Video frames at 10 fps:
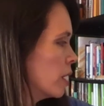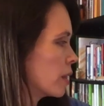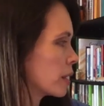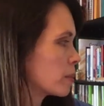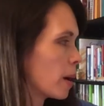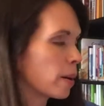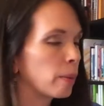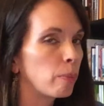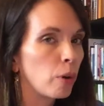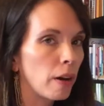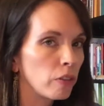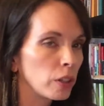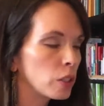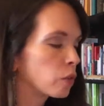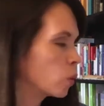That's my
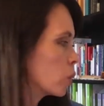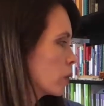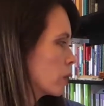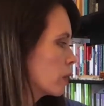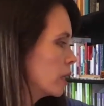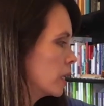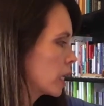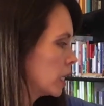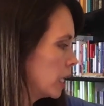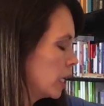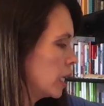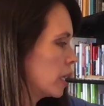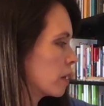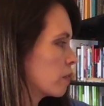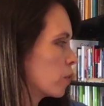preference for cleaning
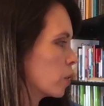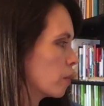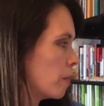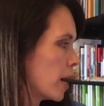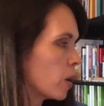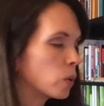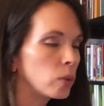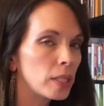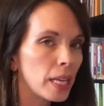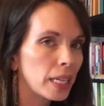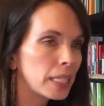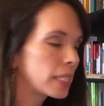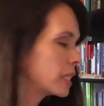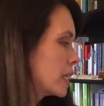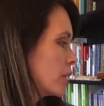and for my own
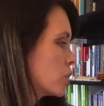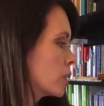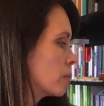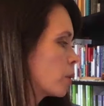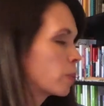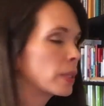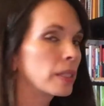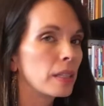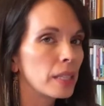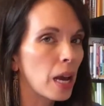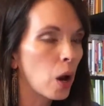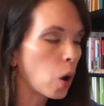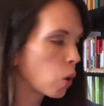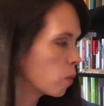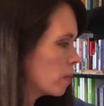sanitization purposes at
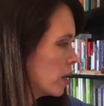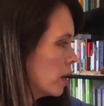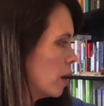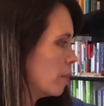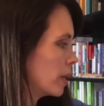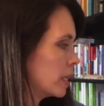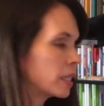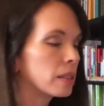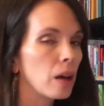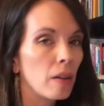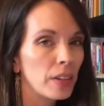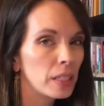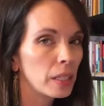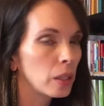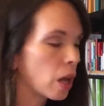home, but it is
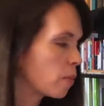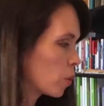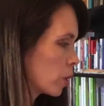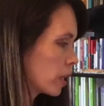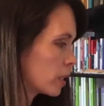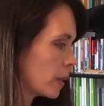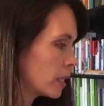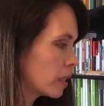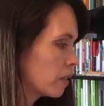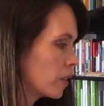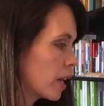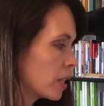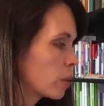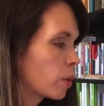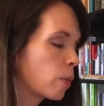obviously a lot more expensive than
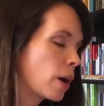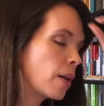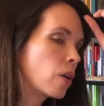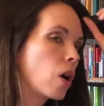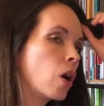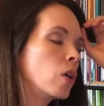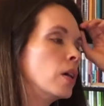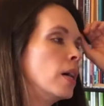isopropyl alcohol.